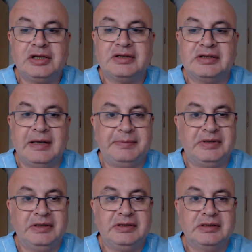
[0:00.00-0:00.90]

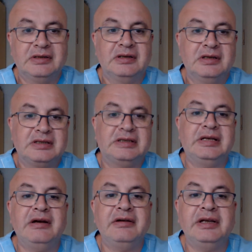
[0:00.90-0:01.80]
sepsis,
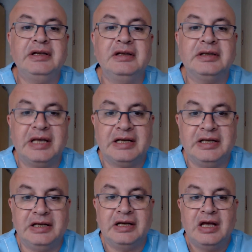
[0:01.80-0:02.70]
sterile
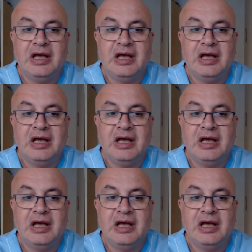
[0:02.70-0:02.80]
technique,